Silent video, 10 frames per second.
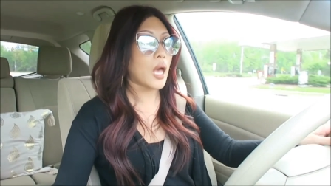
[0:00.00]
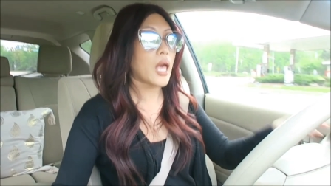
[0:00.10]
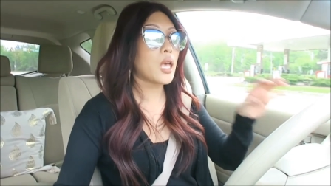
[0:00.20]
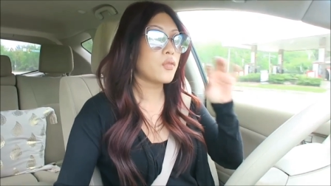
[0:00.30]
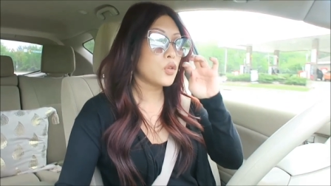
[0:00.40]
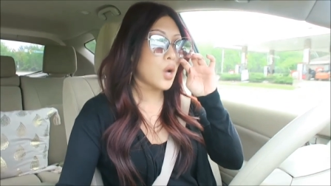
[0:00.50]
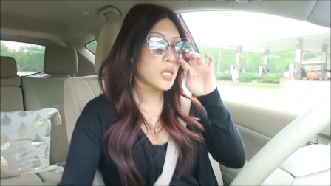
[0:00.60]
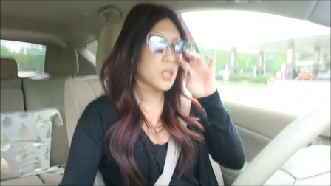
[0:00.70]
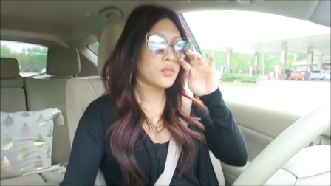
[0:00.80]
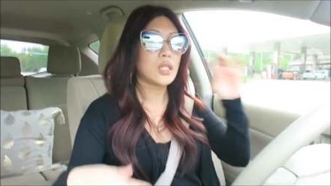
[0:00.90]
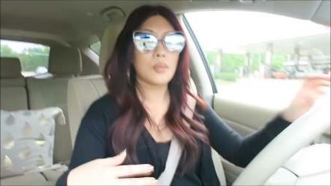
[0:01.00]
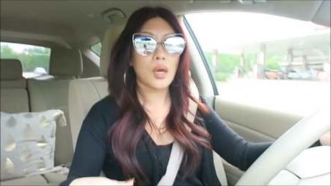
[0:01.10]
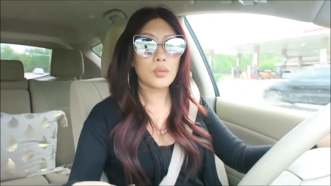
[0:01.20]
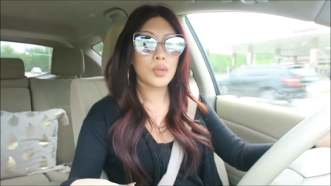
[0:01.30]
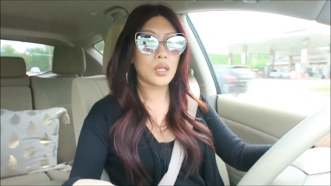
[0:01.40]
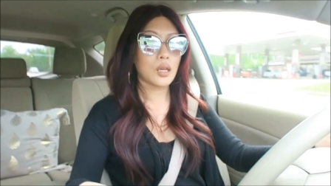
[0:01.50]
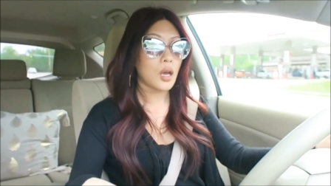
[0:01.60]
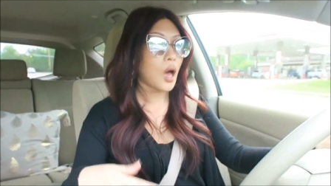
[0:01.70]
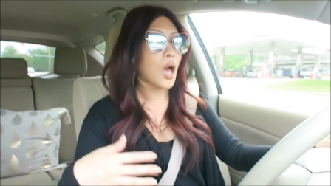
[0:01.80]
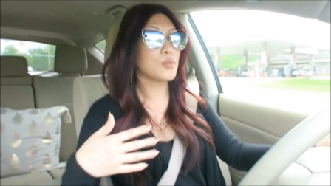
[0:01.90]
I, if you guys have emailed me,
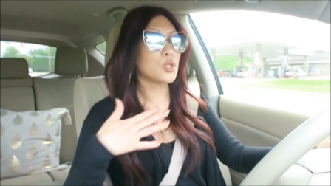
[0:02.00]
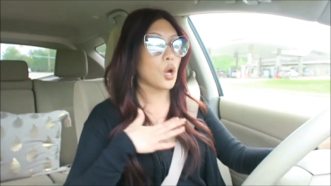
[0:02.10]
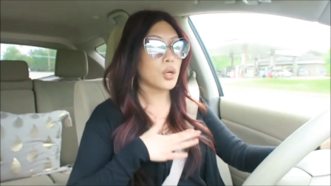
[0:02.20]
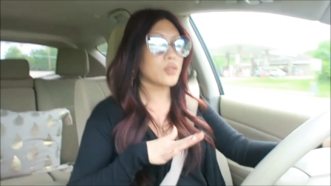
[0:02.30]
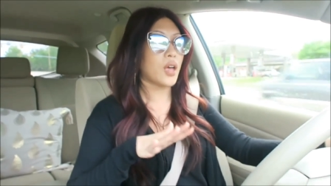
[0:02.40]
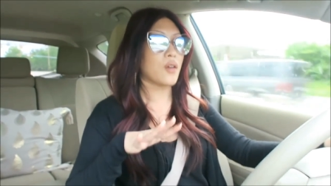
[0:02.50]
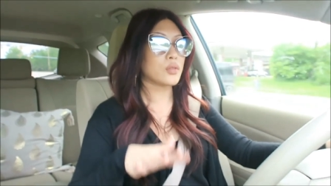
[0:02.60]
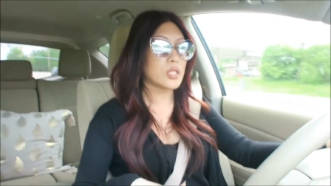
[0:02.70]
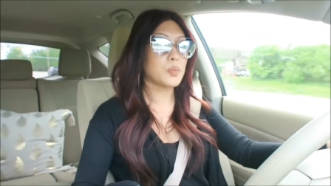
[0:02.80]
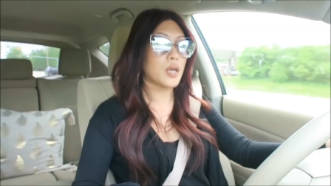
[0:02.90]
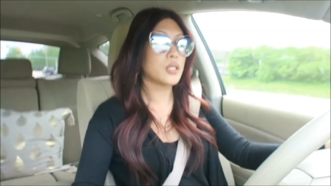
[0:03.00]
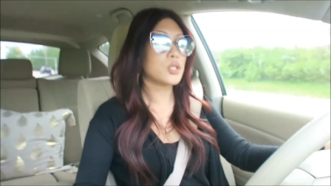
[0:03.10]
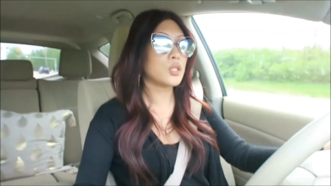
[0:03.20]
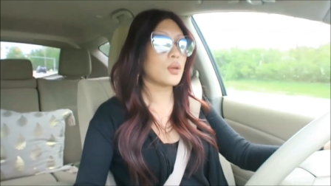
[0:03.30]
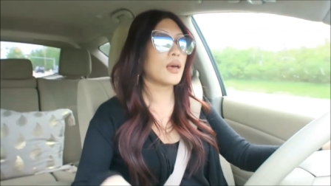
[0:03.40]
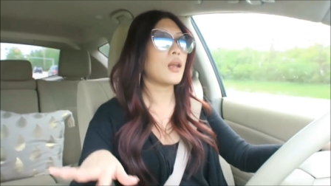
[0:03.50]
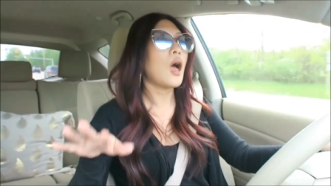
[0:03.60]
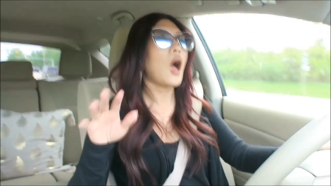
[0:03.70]
I'm sorry if I haven't responded to you yet.